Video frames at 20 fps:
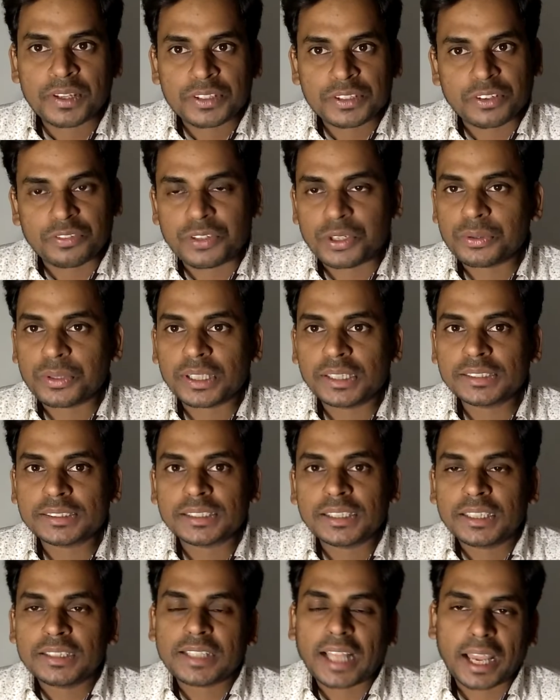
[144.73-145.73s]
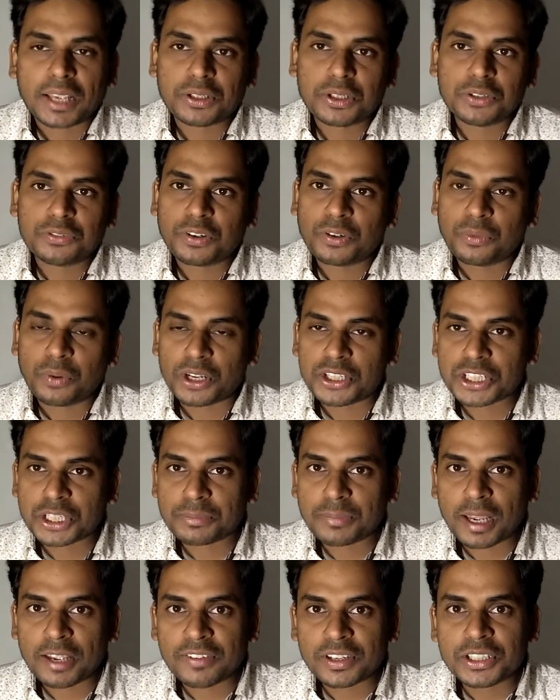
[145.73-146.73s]
So viewers, thank you for
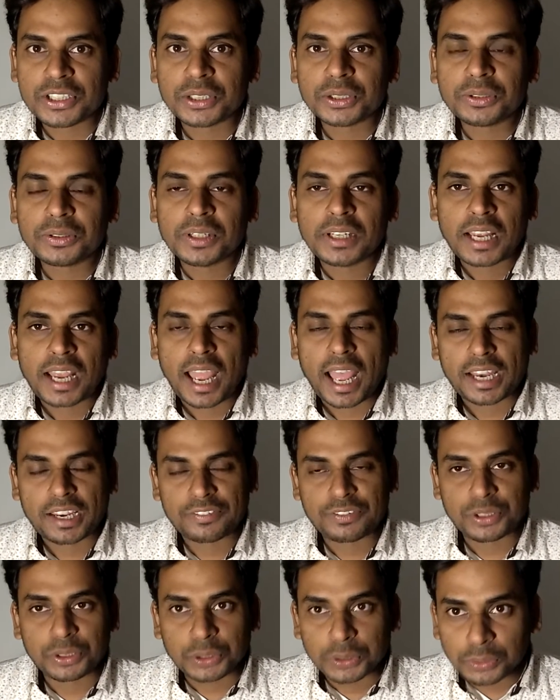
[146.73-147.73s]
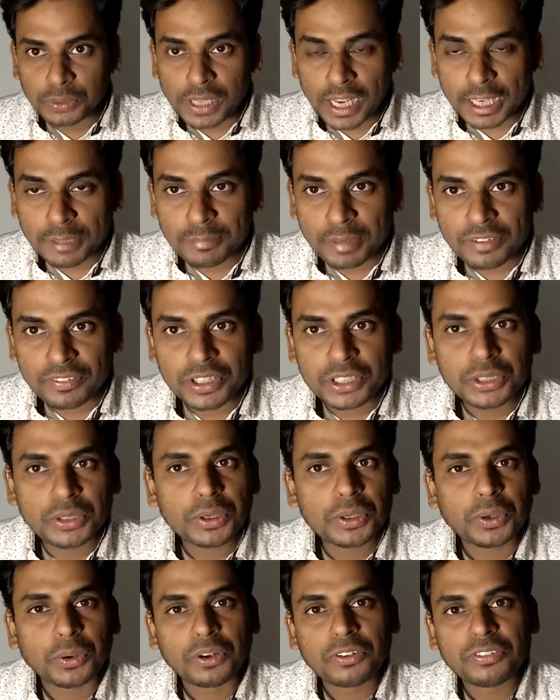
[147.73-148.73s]
watching my video, and if you do like my
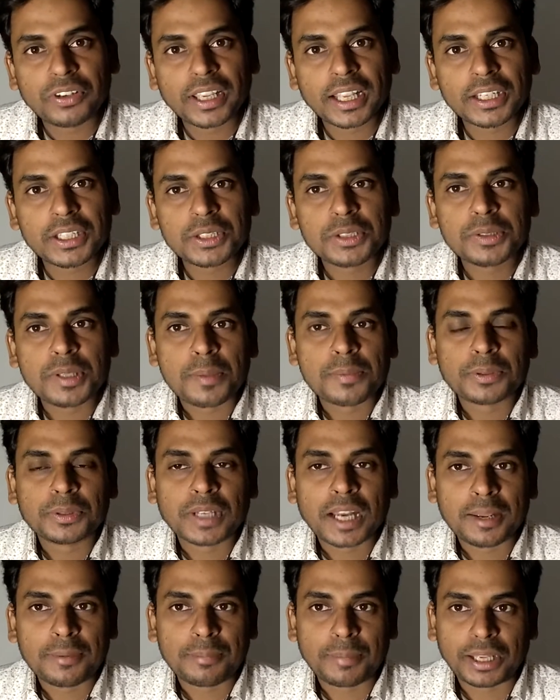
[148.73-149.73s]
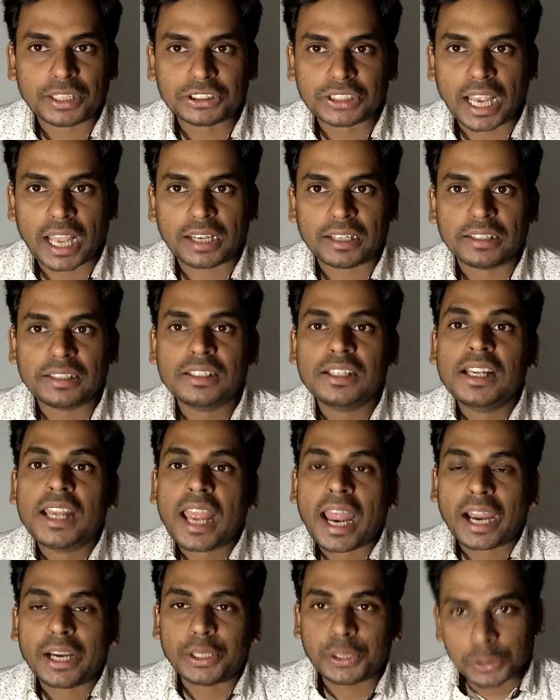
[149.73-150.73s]
video, don't forget to subscribe my channel
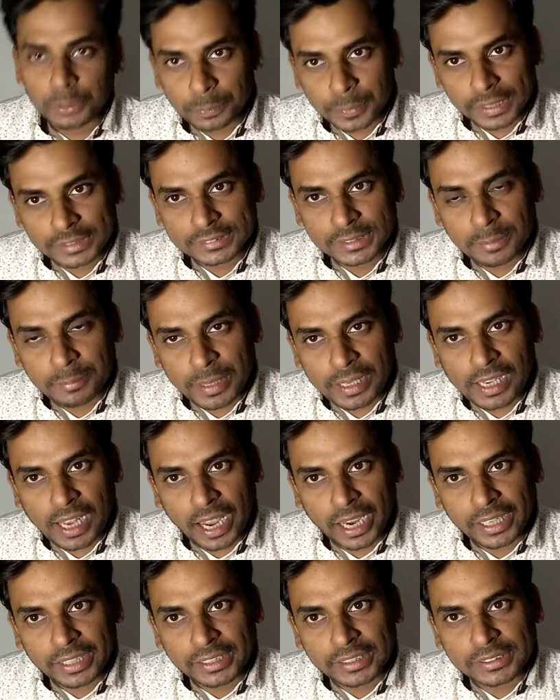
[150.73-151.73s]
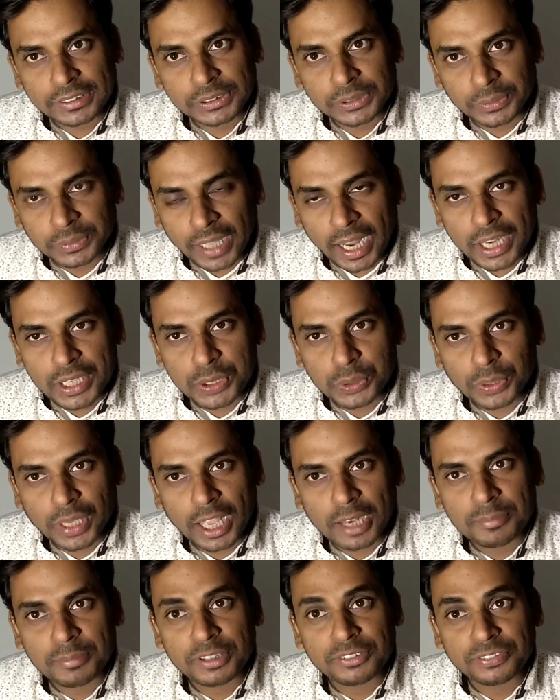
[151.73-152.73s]
and do press the bell icon so that you
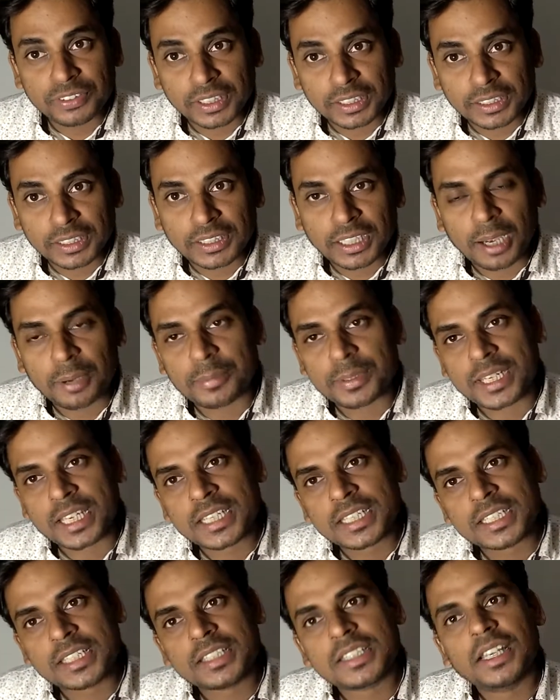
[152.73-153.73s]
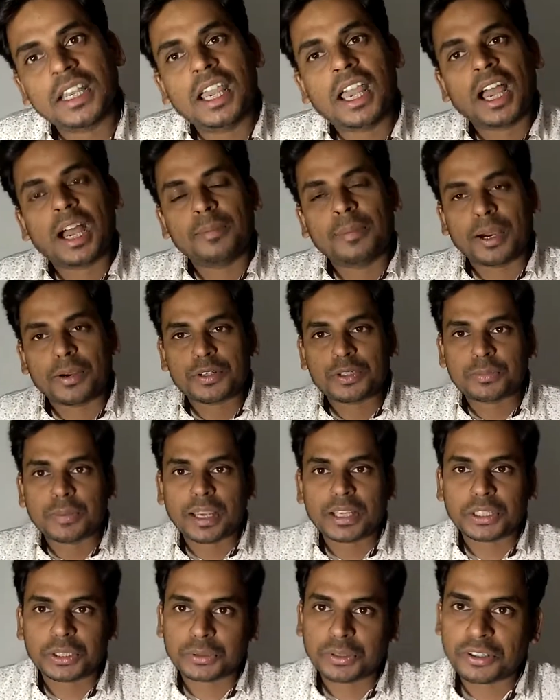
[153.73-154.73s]
can be further updated about
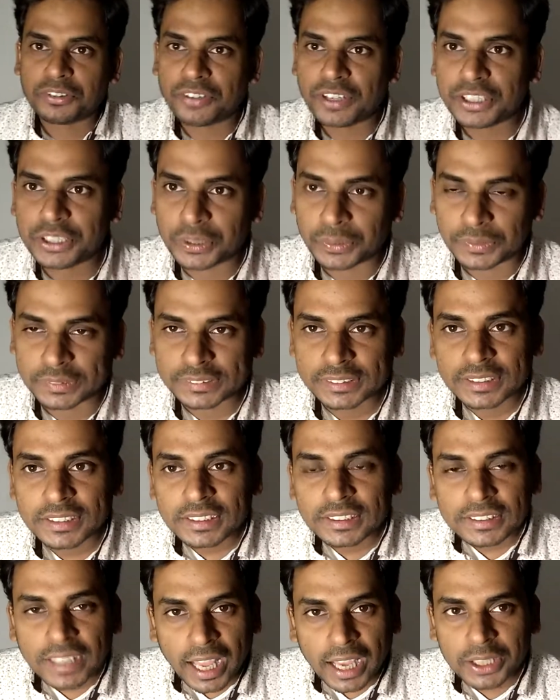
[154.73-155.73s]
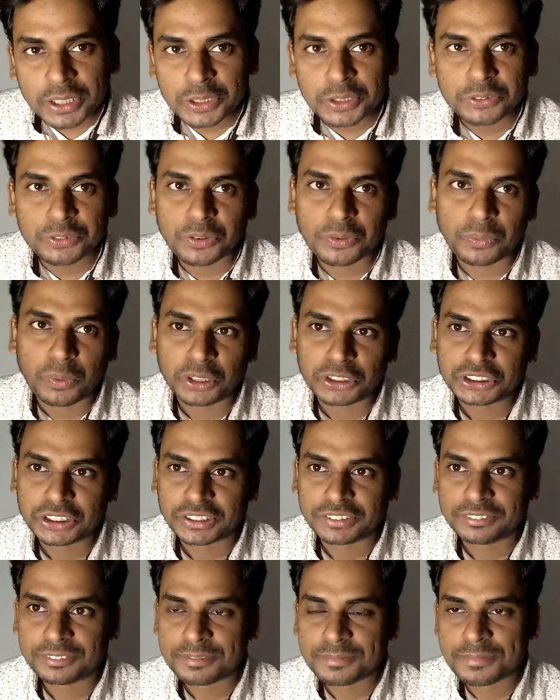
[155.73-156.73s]
my newer videos. Thank you for
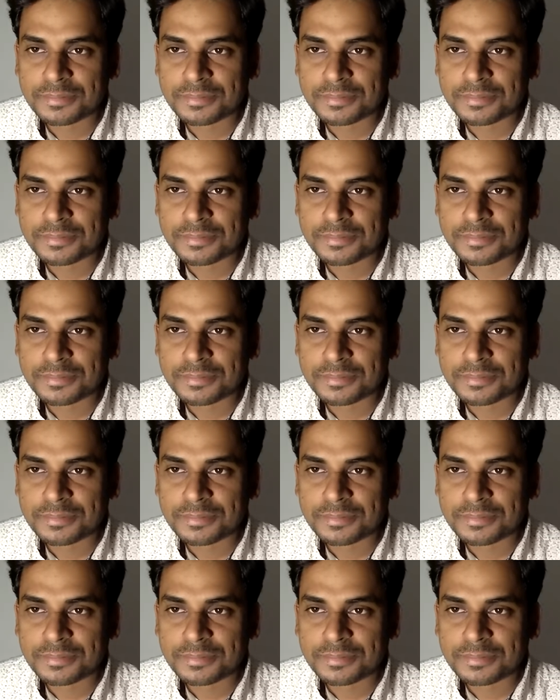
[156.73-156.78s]
watching.